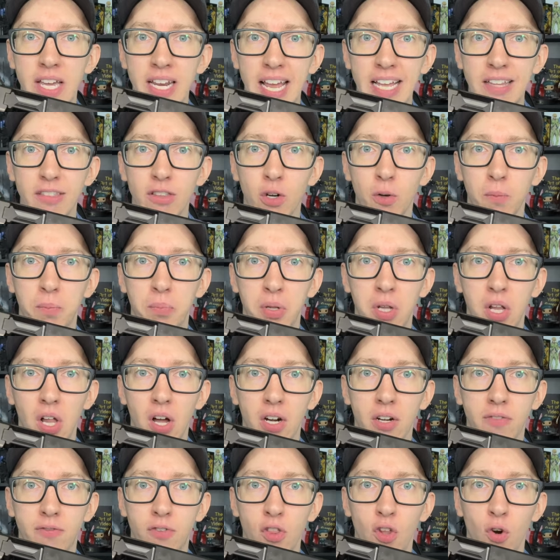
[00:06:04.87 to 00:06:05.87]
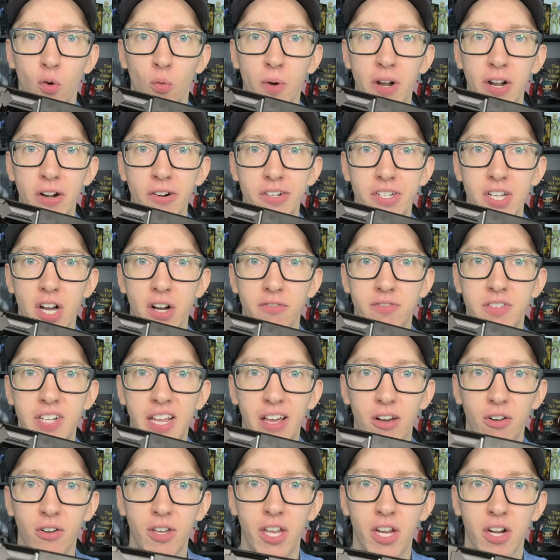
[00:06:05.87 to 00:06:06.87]
a little plug for the rear
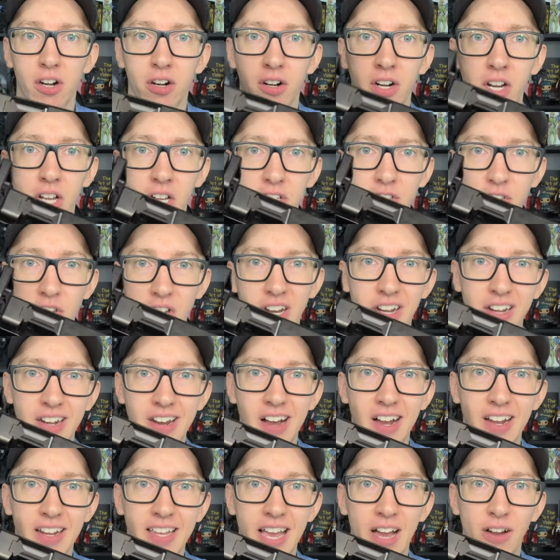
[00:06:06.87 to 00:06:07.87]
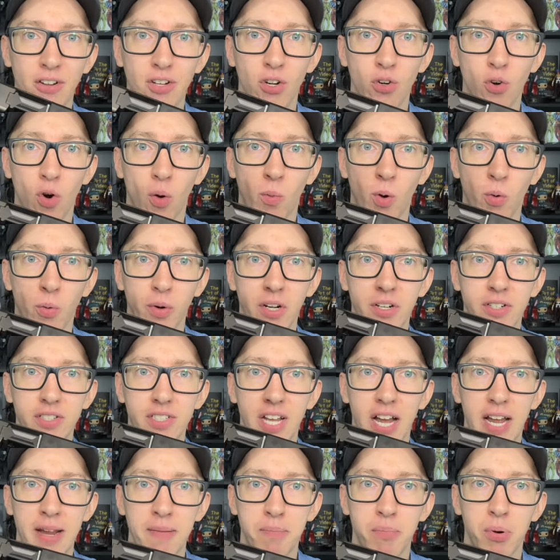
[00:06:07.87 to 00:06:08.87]
dovetail here, so you knock out your normal rear
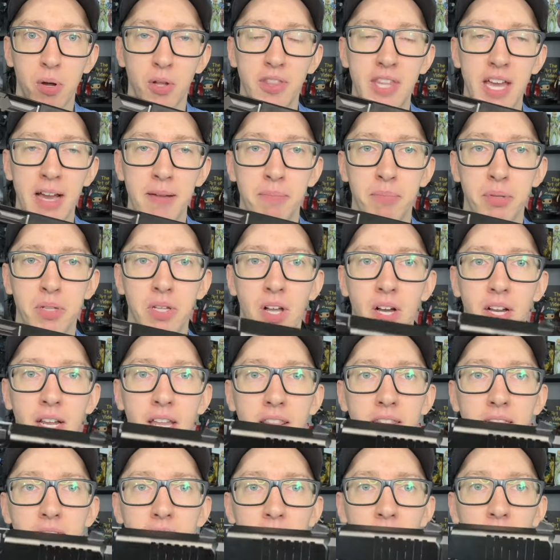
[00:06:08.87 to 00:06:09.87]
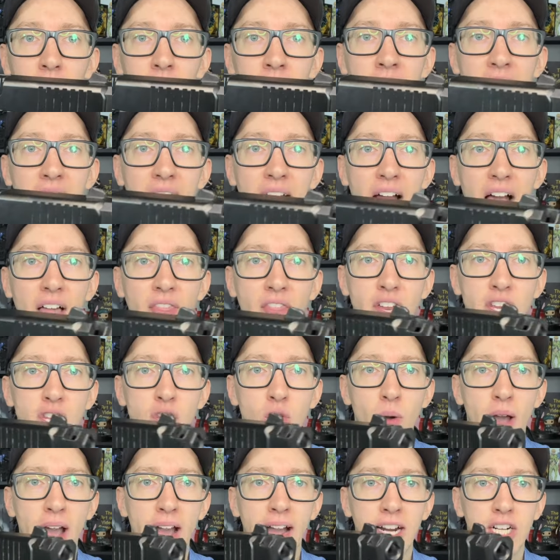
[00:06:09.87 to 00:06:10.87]
sight, put that plug in there, and then
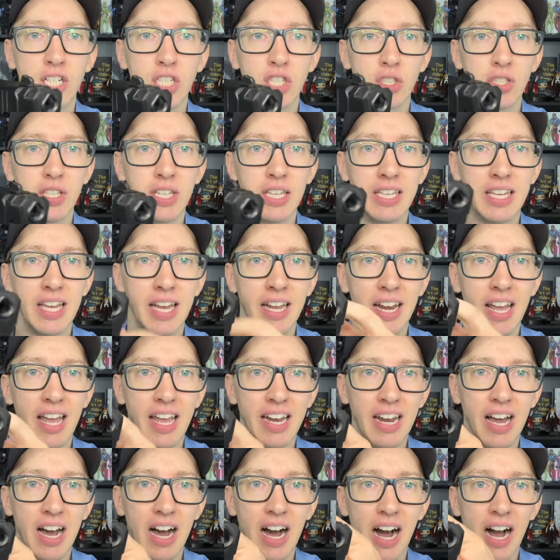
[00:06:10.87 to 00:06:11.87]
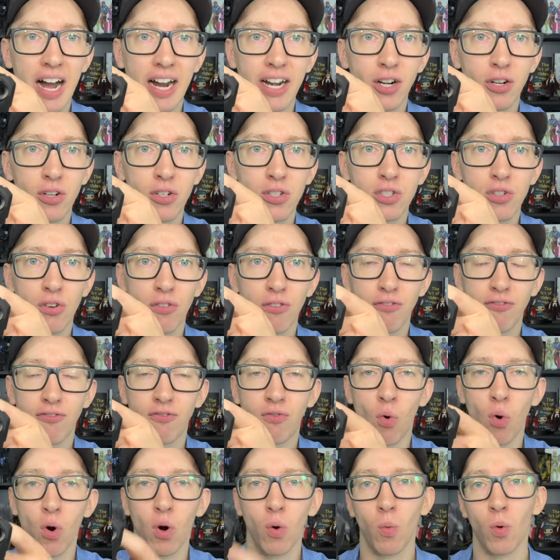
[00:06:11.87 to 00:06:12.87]
you actually get an irons
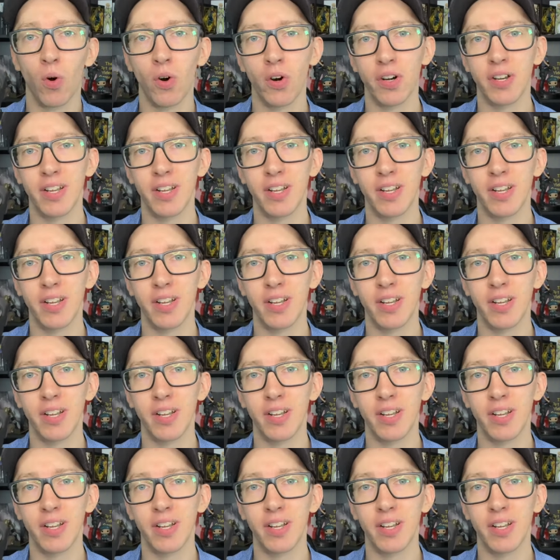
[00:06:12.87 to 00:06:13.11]
forward